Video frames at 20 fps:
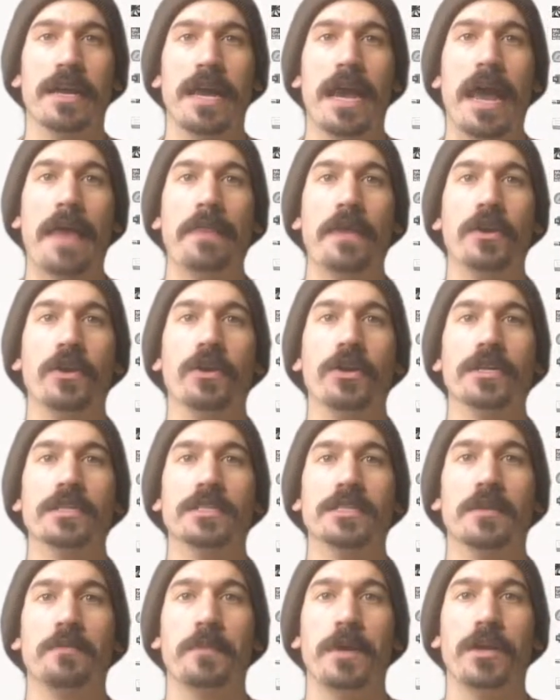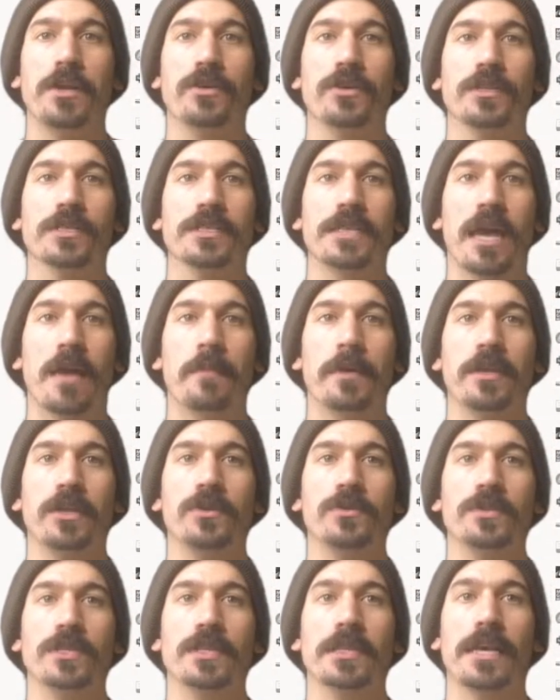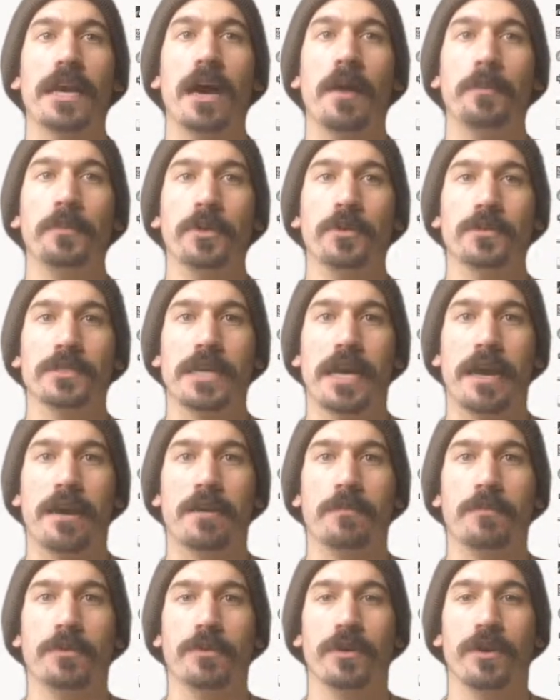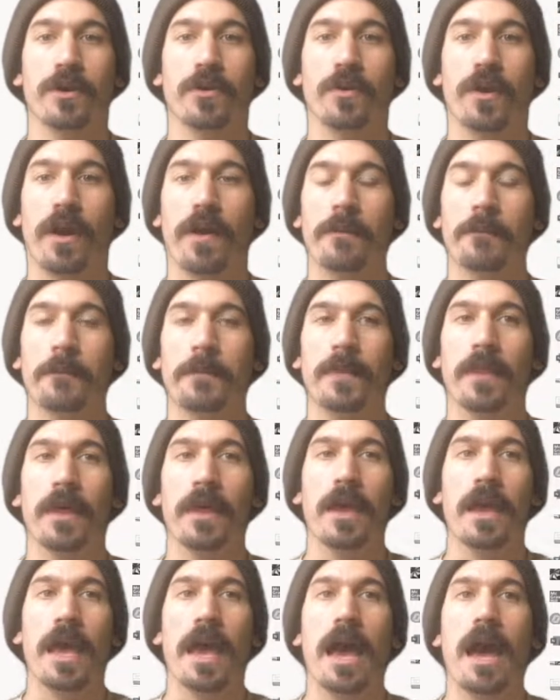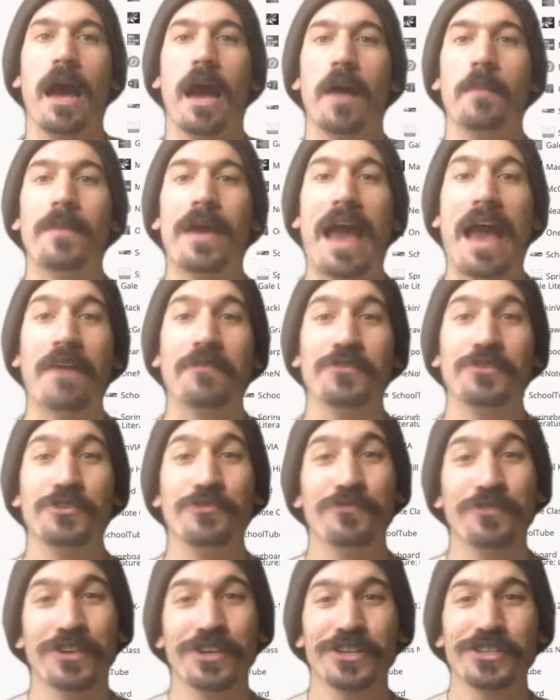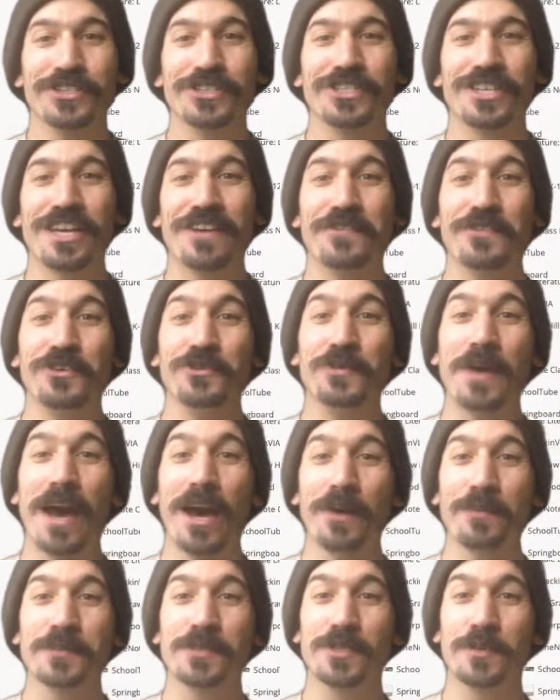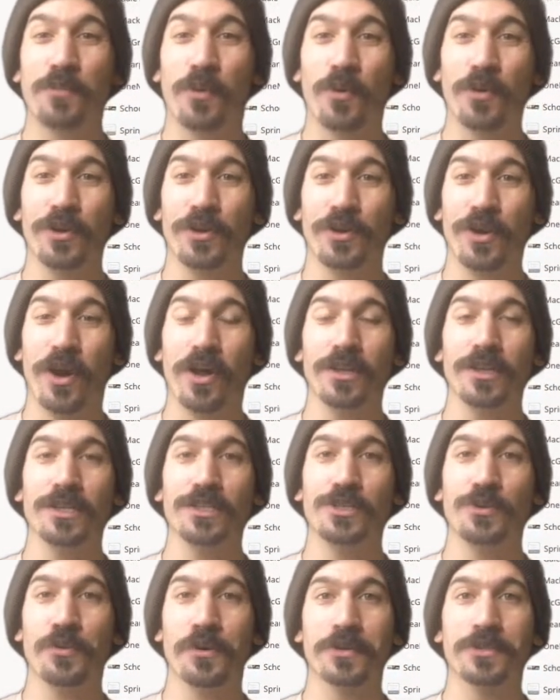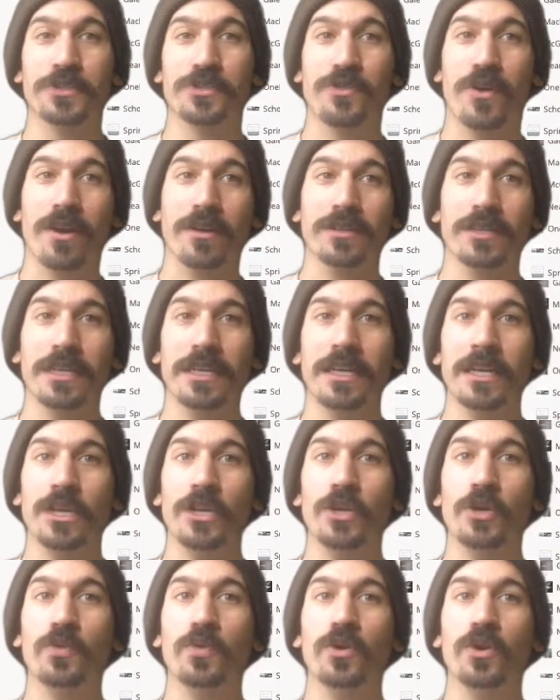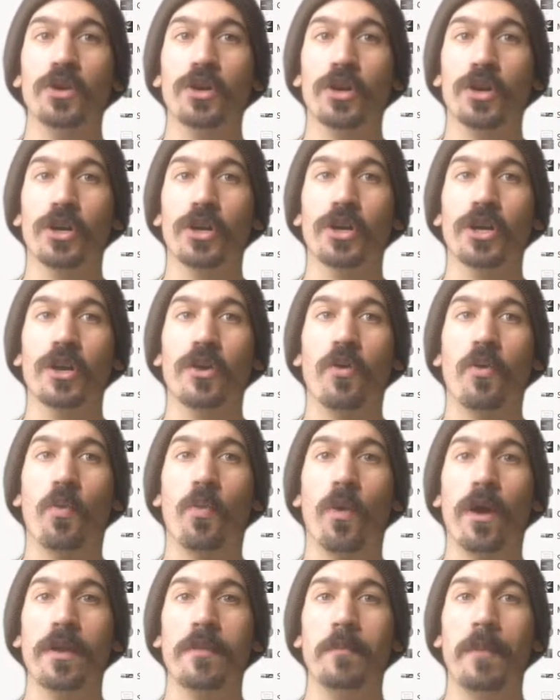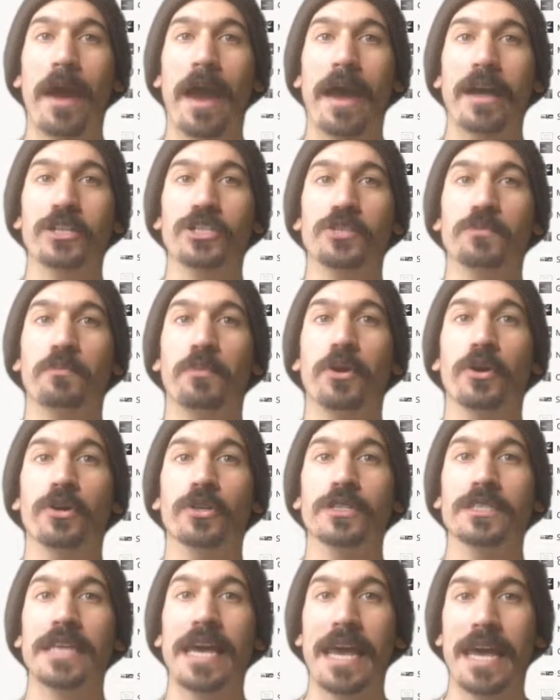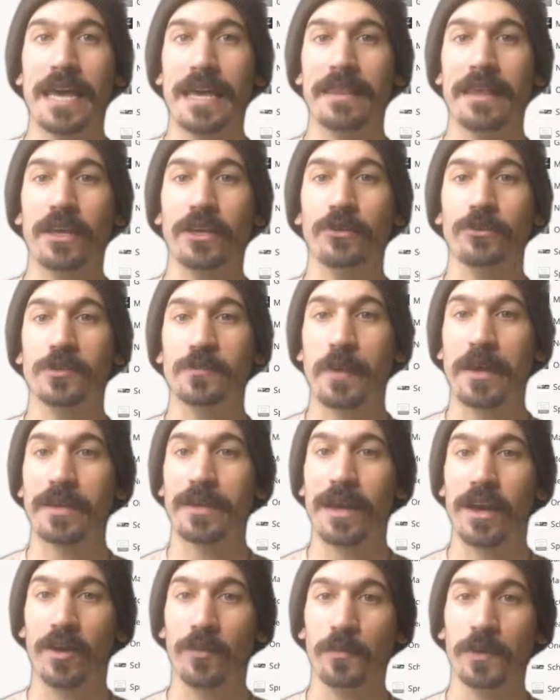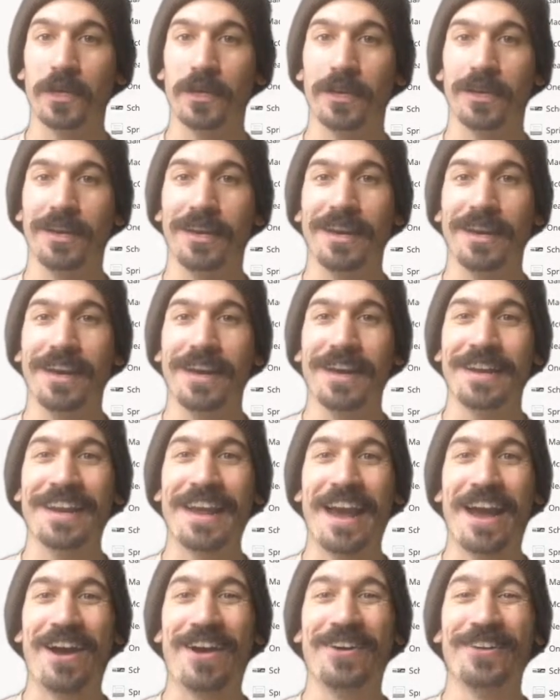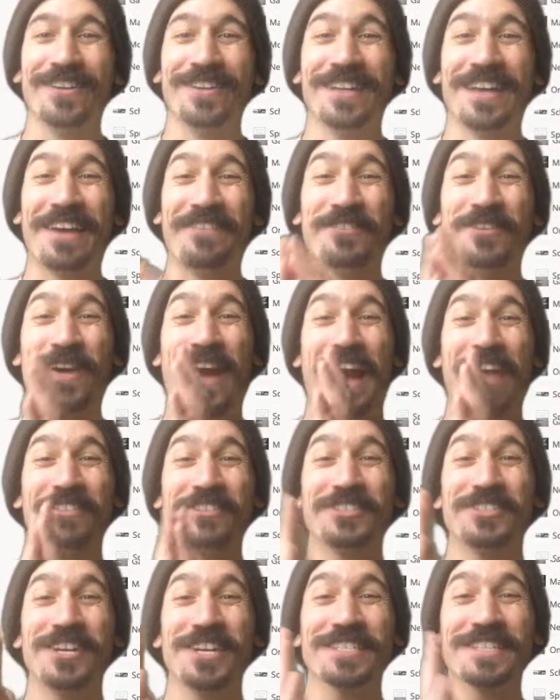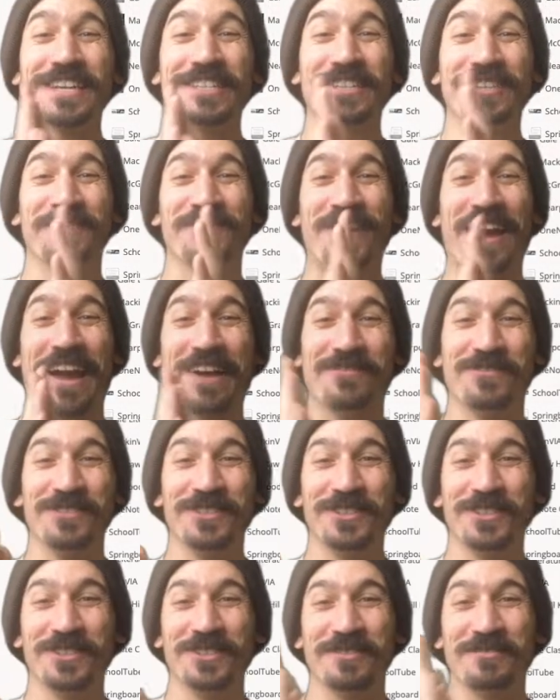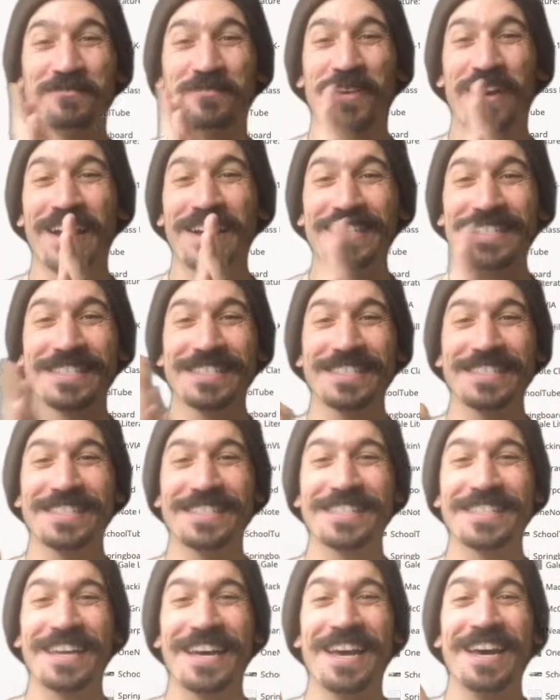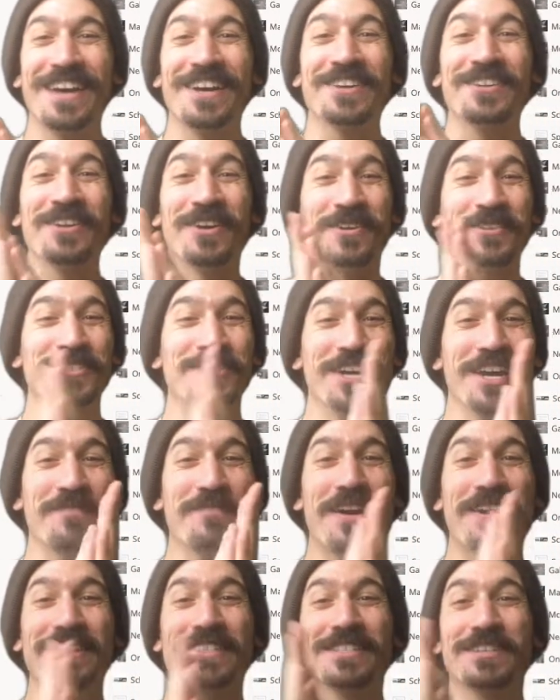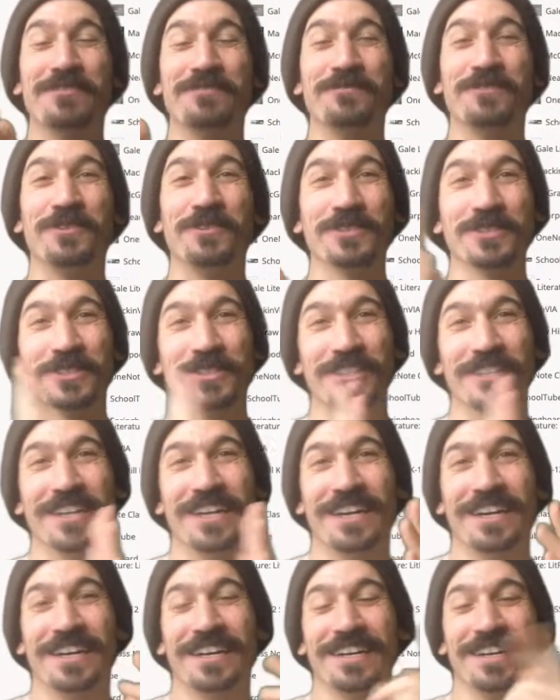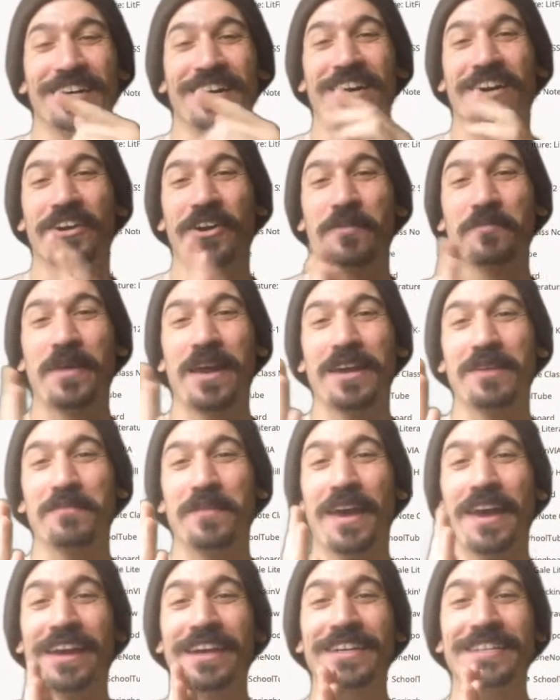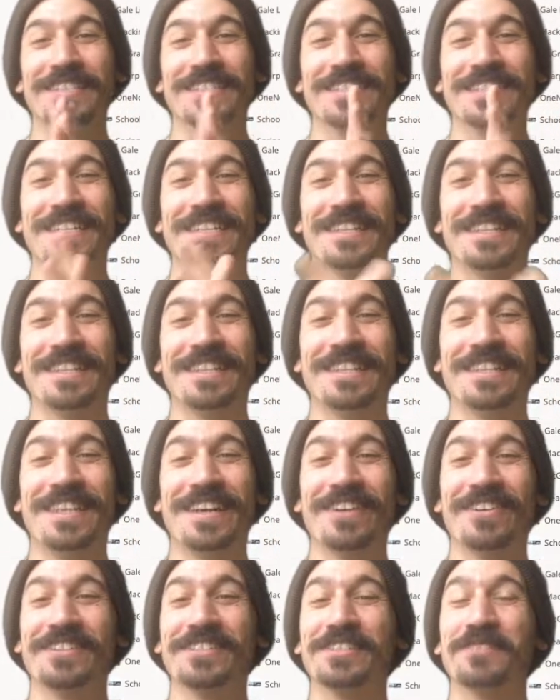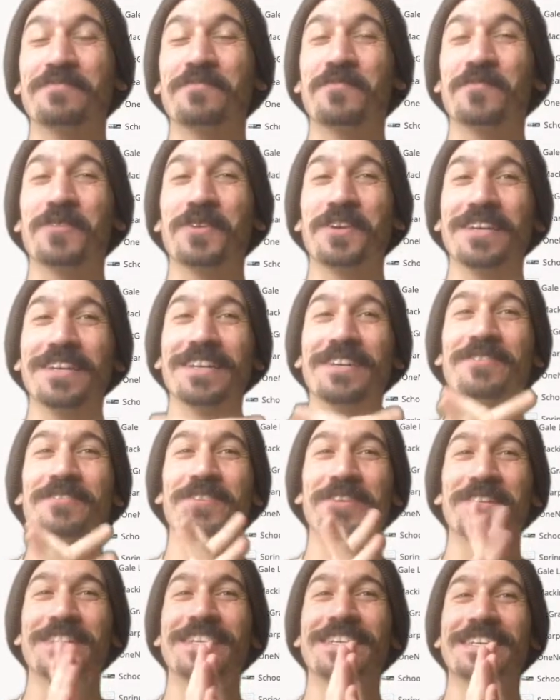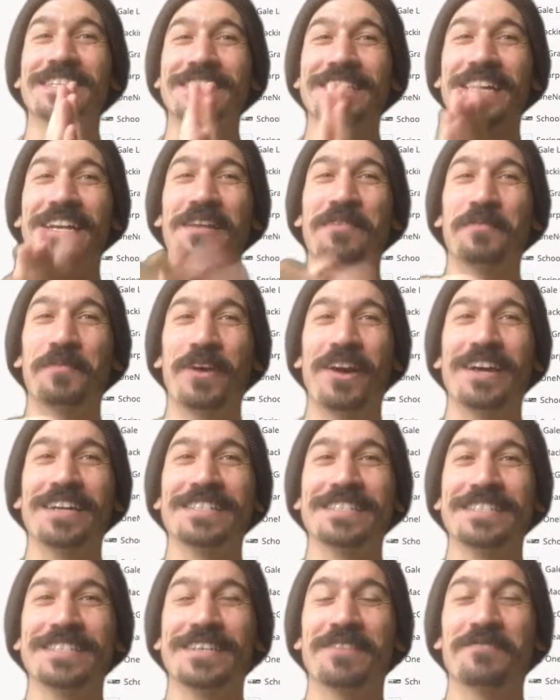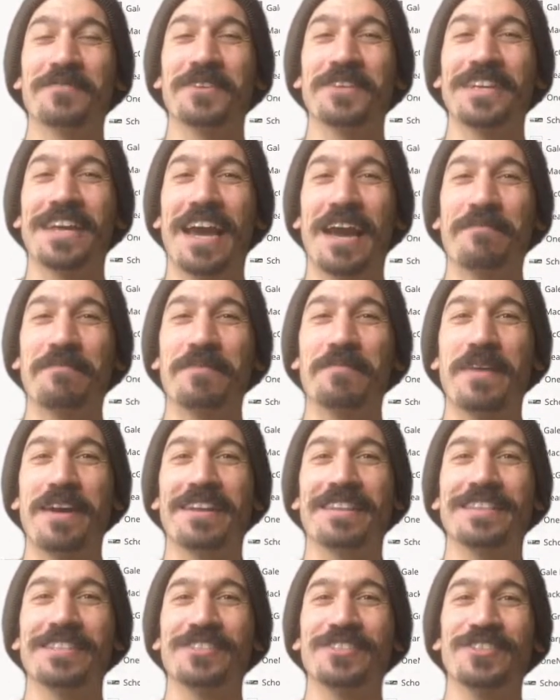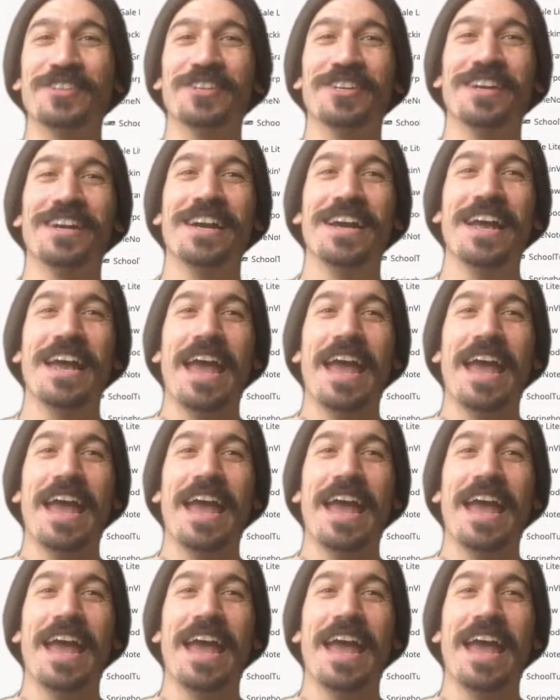And then you're going to submit your assignment using the Upload tab, okay? After you finish, if you help support your colleagues who are struggling, you will earn 1 badge per day that you spend helping. Now, if you haven't checked out the raffle prizes, go check them out. It's in a folder on our main page. There are some really, really exciting prizes. I'm really happy about it this year.